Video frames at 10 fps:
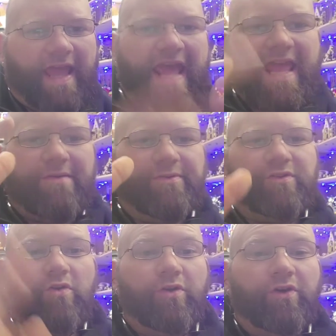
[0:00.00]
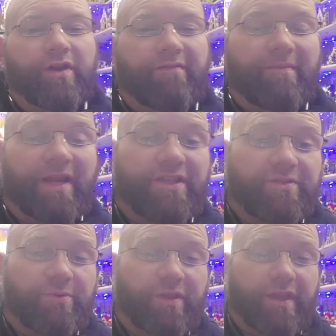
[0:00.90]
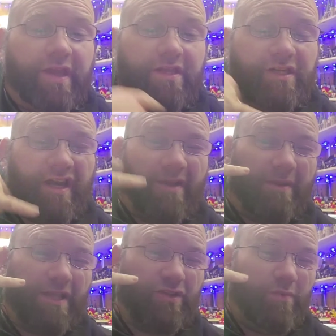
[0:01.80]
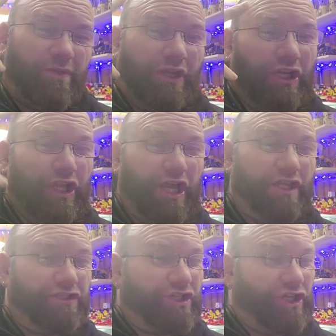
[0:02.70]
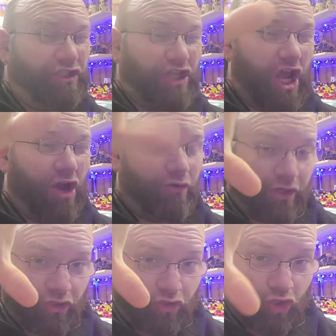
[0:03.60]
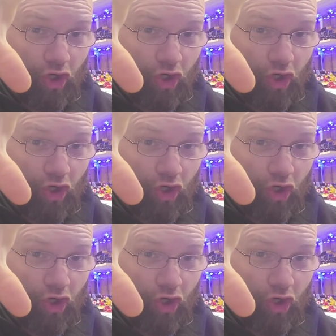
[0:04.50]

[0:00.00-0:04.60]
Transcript: Hey, what's going on, everybody? It's your boy, the Cajun Yeti, coming at you with a Let's Get Down and